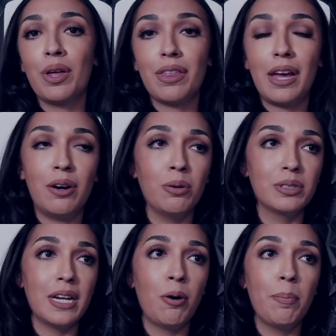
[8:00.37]
with a
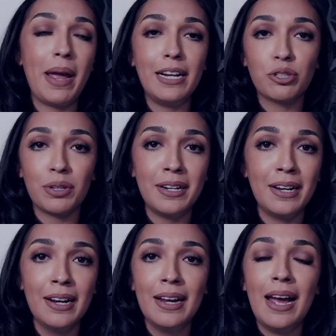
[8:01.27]
hotel
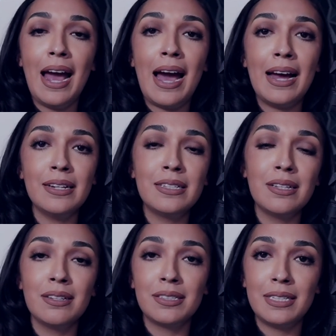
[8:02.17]
patron at
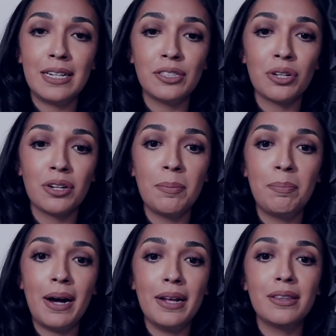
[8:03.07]
the Standard.
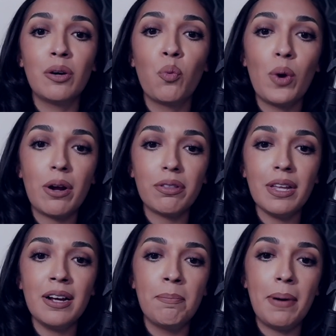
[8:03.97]
But the weird
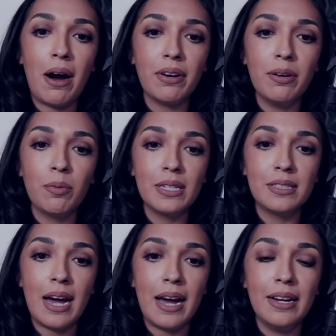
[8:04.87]
thing about it was
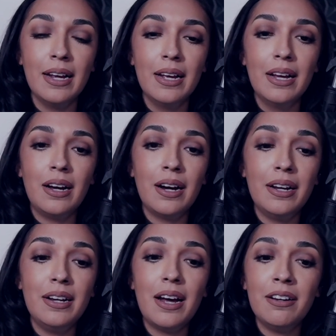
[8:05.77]
that
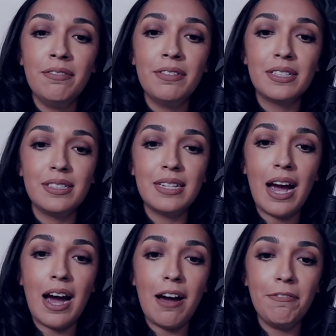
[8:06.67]
none of the
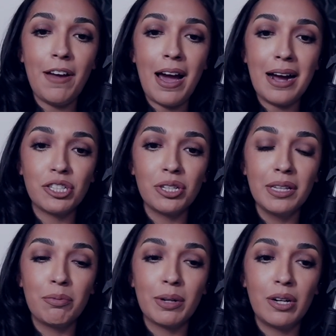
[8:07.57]
staff
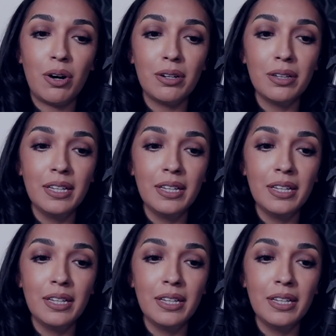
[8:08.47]
actually recalled